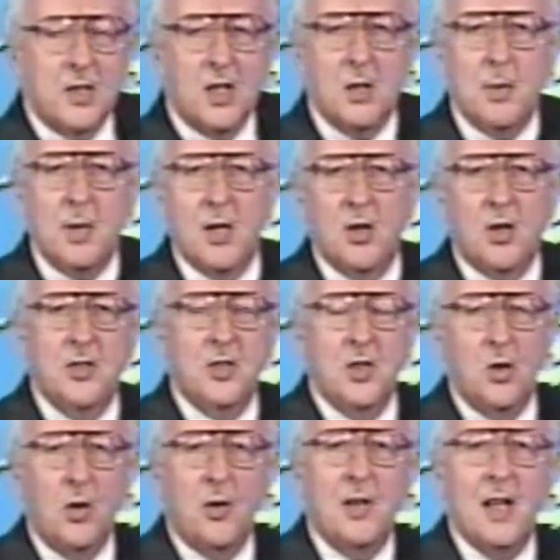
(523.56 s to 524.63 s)
going to be across the
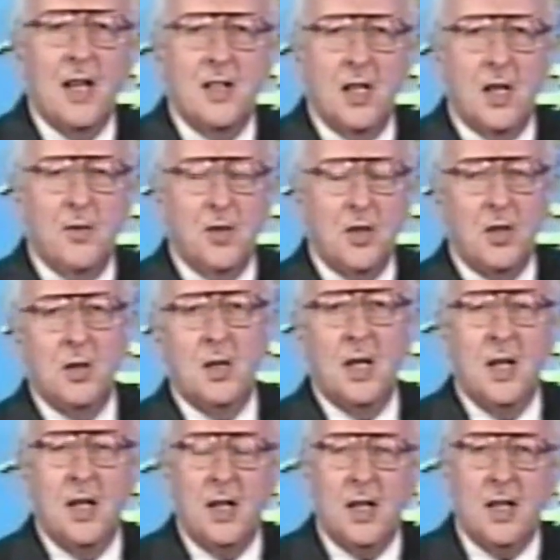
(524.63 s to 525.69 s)
north late afternoon
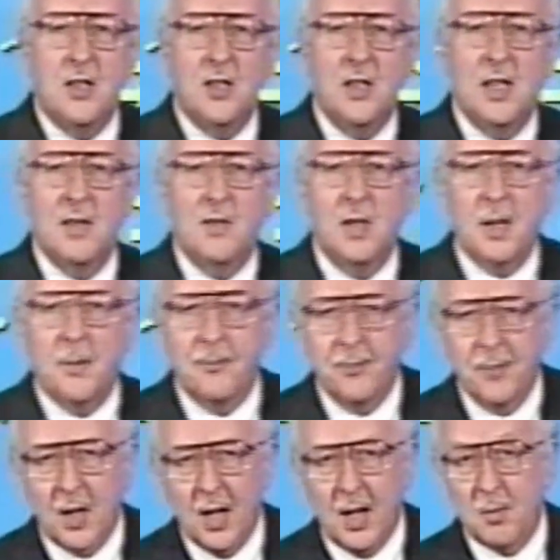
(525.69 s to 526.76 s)
into the evening
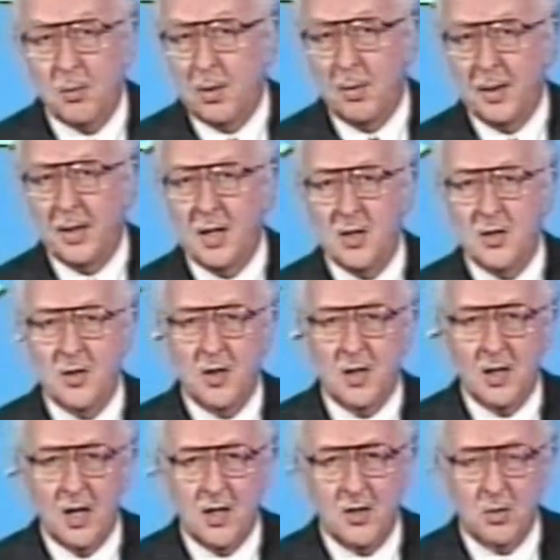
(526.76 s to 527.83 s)
and probably into the
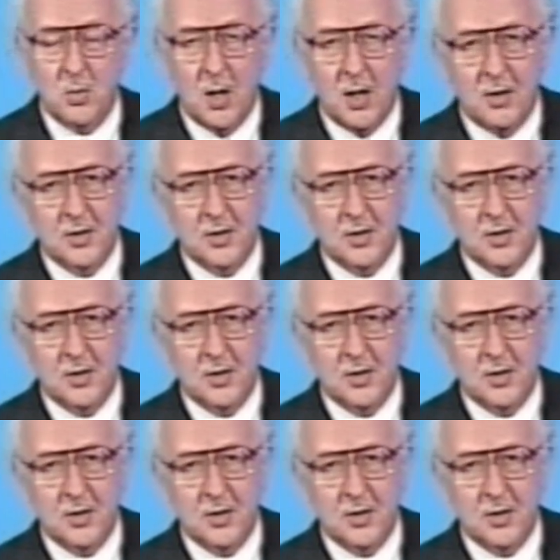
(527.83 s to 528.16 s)
night as well.